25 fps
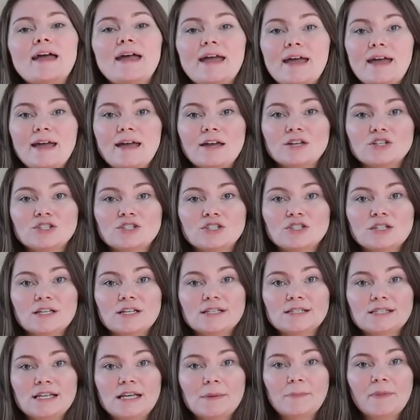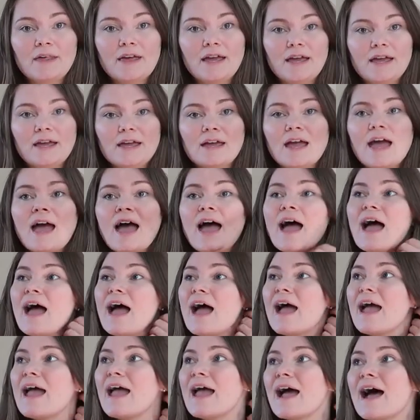age it seemed like
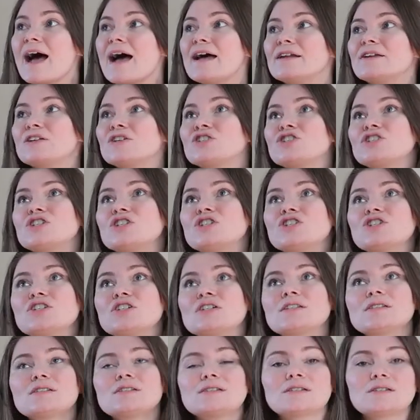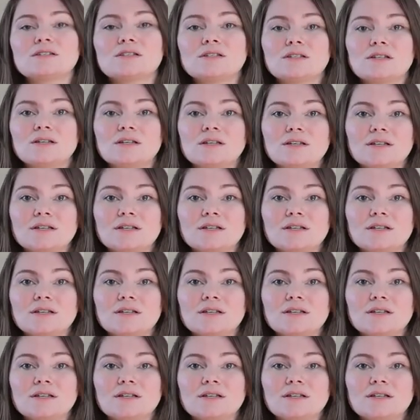and she just